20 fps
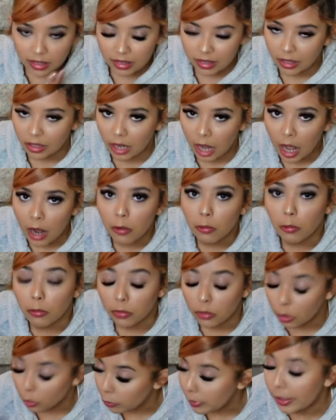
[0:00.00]
they're not
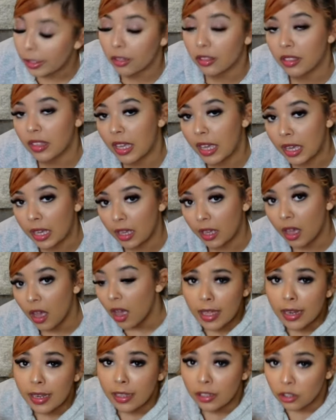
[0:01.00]
the real thing.
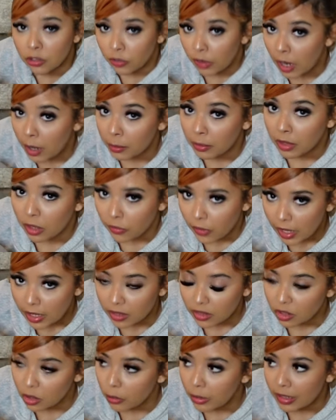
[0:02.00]
It is from,
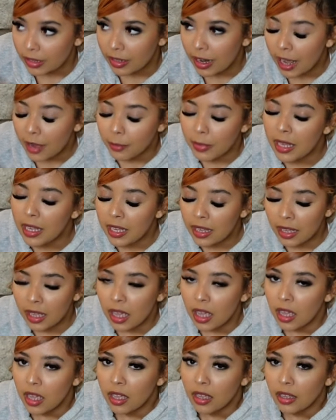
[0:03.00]
so it's not me,
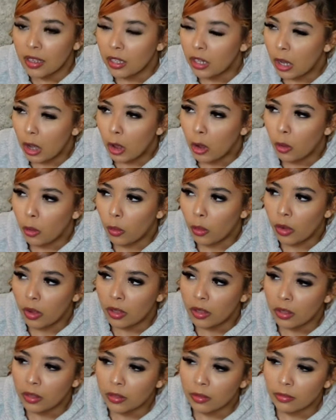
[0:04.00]
you know,
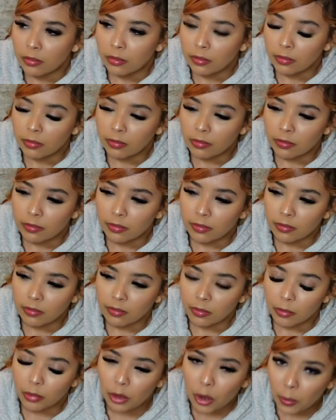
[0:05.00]

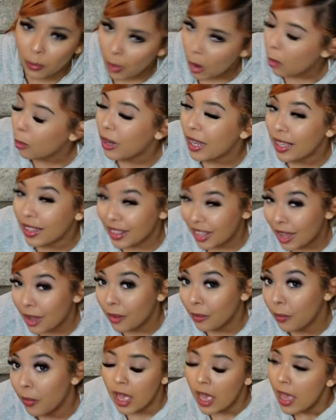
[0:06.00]
promoting
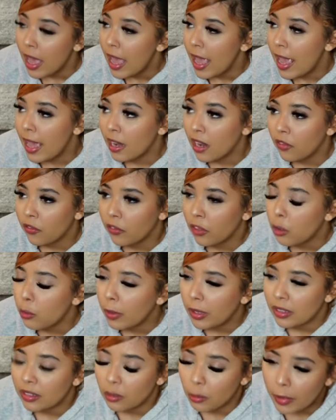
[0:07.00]
them. And if you
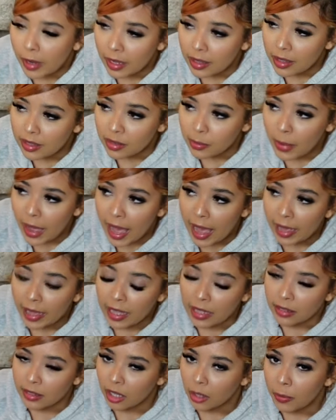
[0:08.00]
were to wear this bag
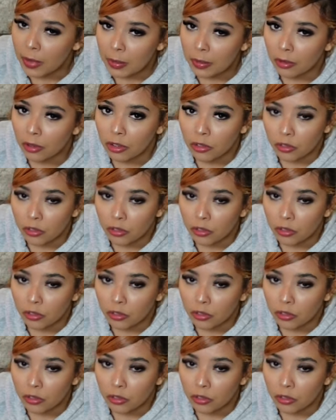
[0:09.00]
and tell people it's